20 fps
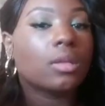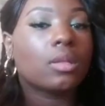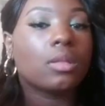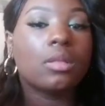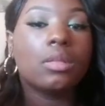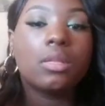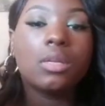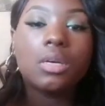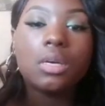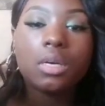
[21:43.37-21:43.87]

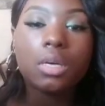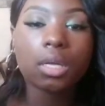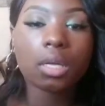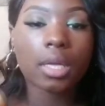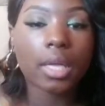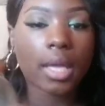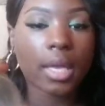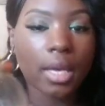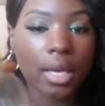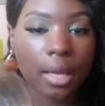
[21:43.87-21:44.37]
Look
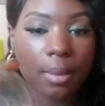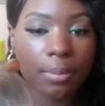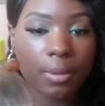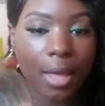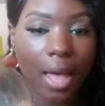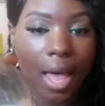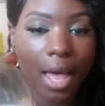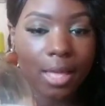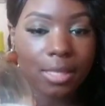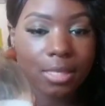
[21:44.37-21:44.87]
it up,
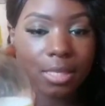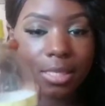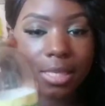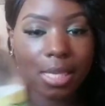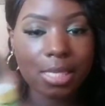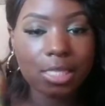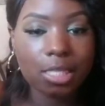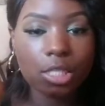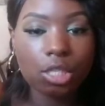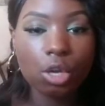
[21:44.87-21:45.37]
guys, because
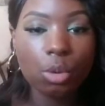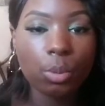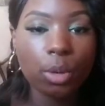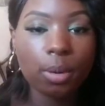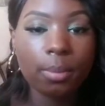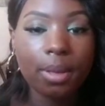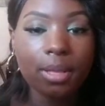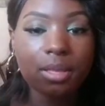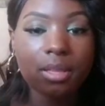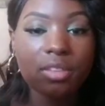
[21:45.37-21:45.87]
I just don't want
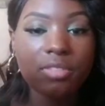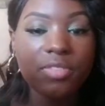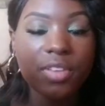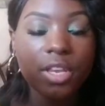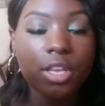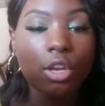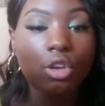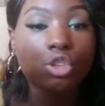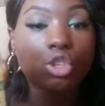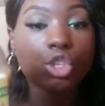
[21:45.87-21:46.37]
to make this
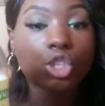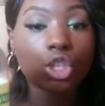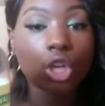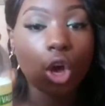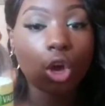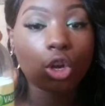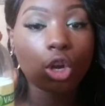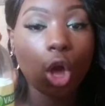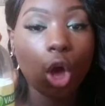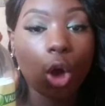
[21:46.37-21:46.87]
video
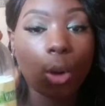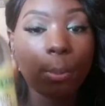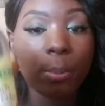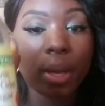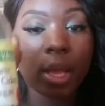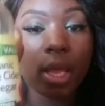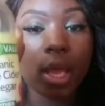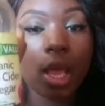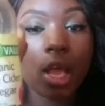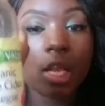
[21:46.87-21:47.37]
so long,
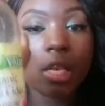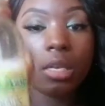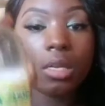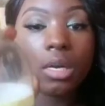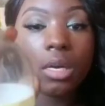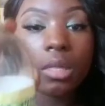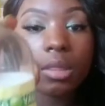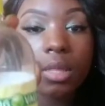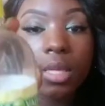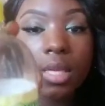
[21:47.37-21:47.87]
but
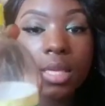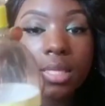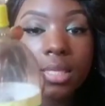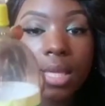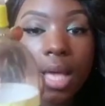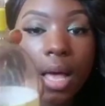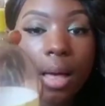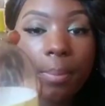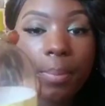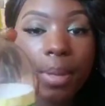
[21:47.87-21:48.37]
look this
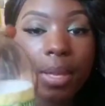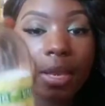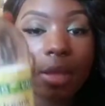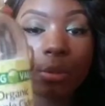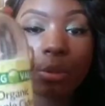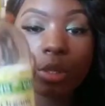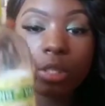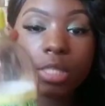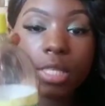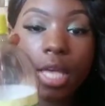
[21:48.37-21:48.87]
up and
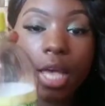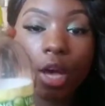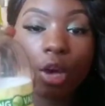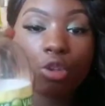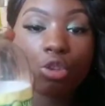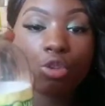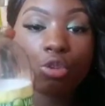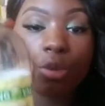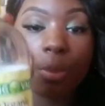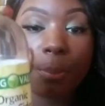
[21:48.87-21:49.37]
it will tell
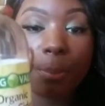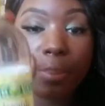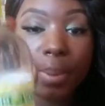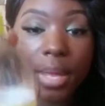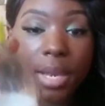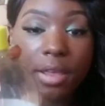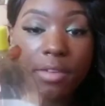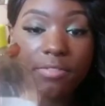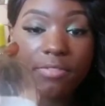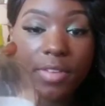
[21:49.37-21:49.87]
you the
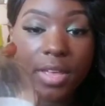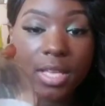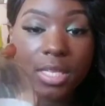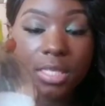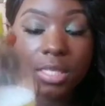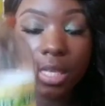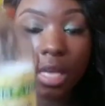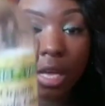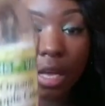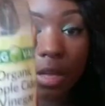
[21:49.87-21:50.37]

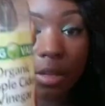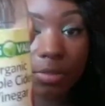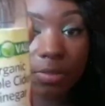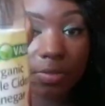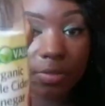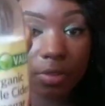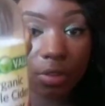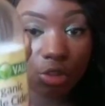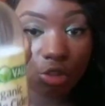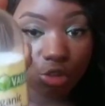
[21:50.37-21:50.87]
benefits
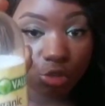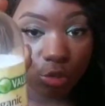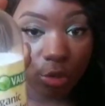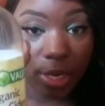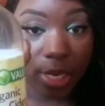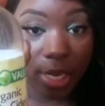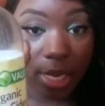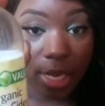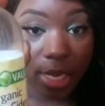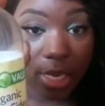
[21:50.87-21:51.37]
of
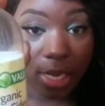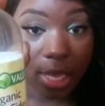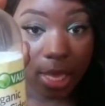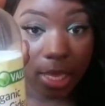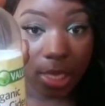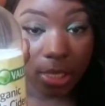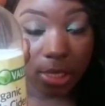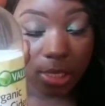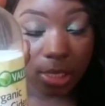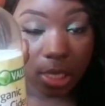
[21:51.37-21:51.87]
drinking
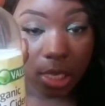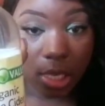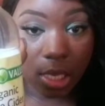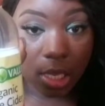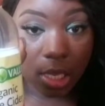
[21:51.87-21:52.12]
this